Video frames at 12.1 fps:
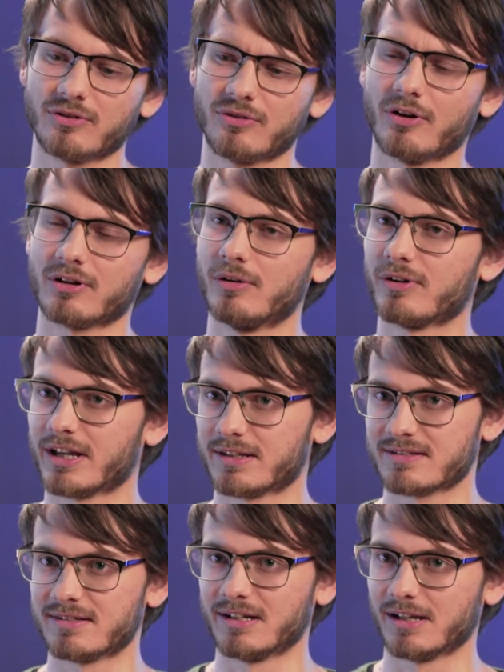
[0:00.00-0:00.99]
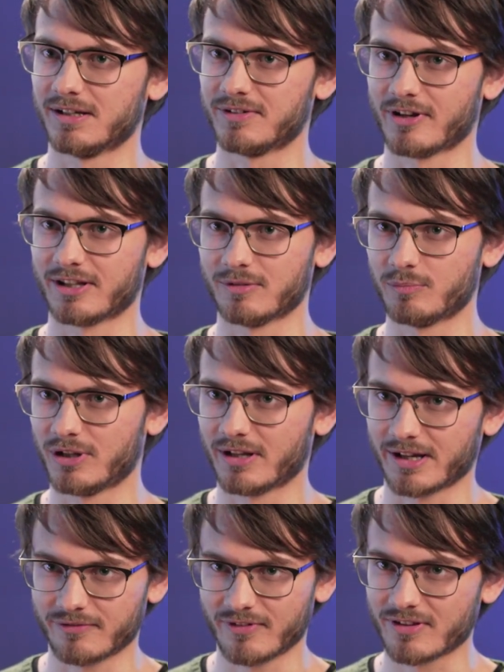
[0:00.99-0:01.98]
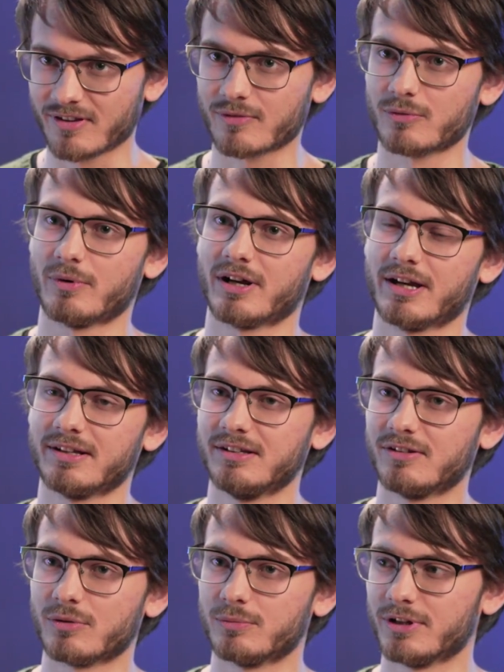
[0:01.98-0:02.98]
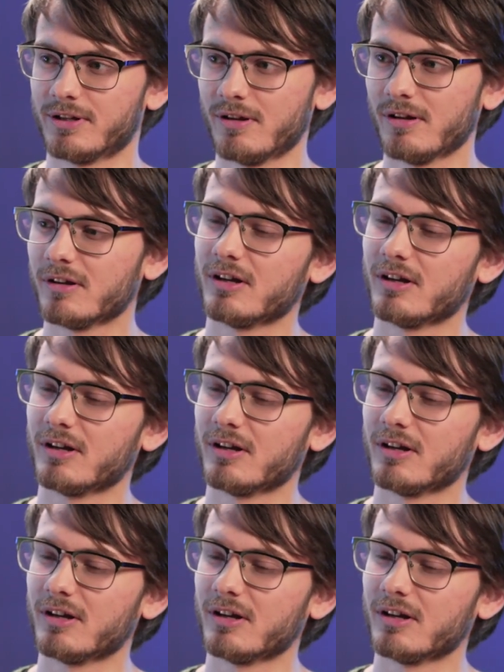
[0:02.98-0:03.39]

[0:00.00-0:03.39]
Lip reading: not look at a single event and be like, this is the one I need to win.